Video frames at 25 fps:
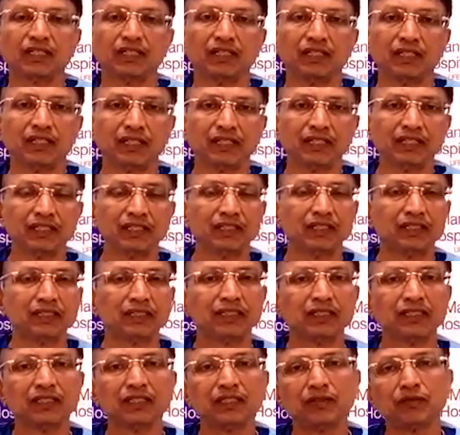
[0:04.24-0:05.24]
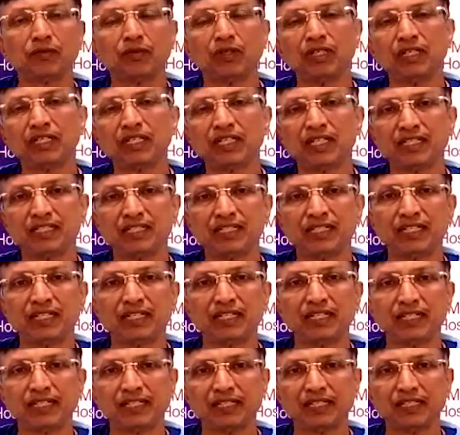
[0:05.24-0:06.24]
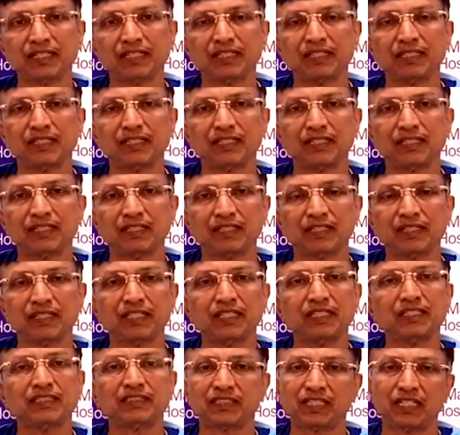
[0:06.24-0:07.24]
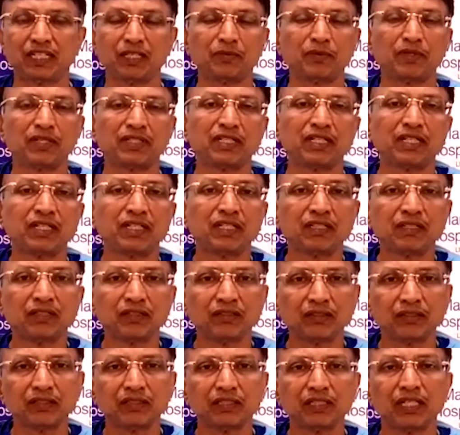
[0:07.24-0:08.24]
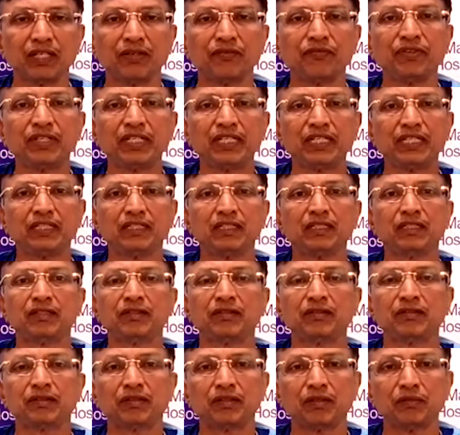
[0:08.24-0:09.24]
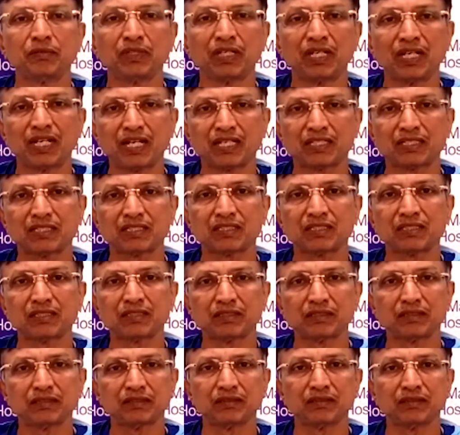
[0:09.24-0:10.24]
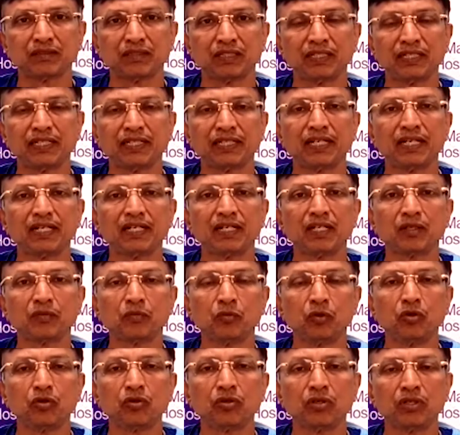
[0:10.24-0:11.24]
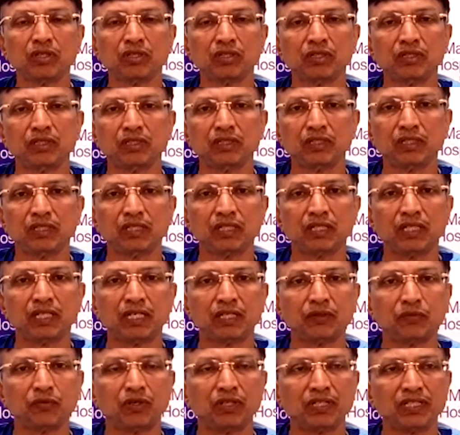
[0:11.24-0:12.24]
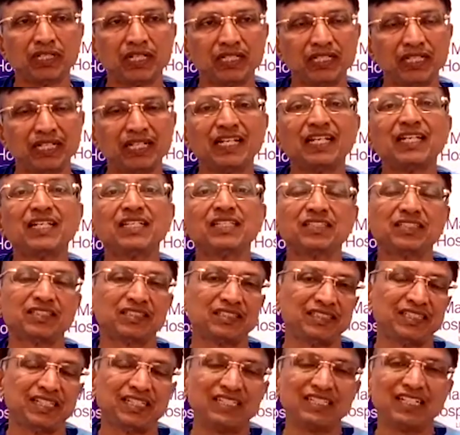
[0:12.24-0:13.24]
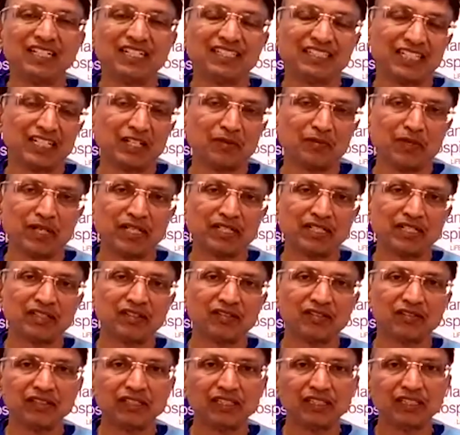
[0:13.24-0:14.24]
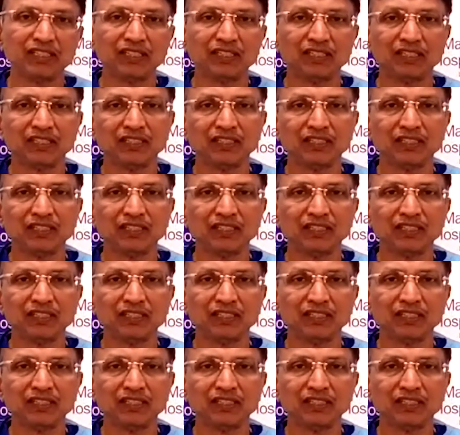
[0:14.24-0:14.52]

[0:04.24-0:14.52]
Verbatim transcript: Hi, the World Kidney Day is celebrated every year from the last uh, decade or more. And World Kidney Day is generally celebrated on the